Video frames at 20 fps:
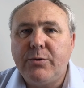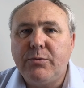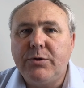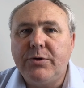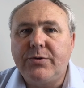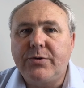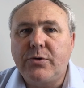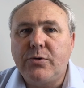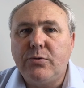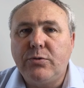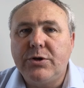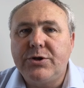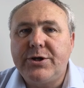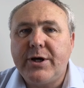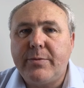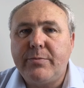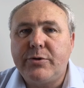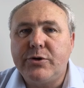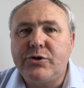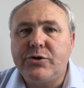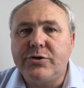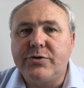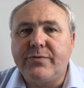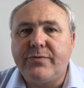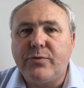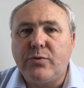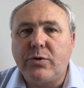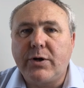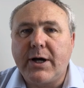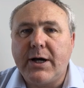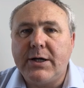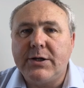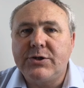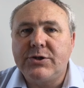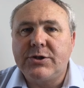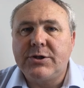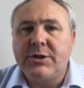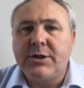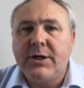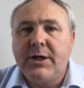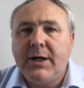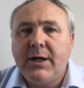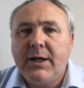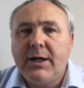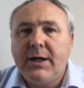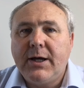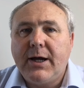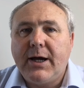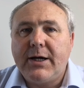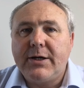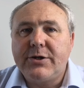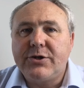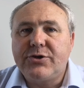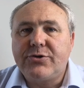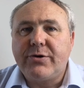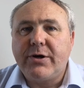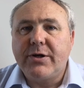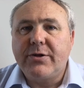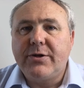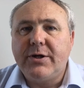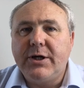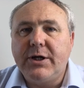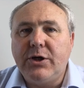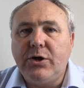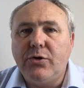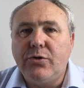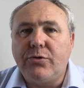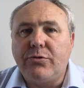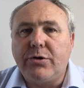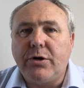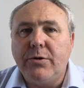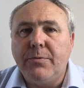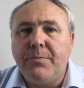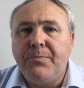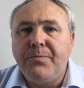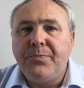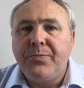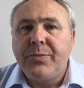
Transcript: with cooler temperatures forecast and a strengthening euro,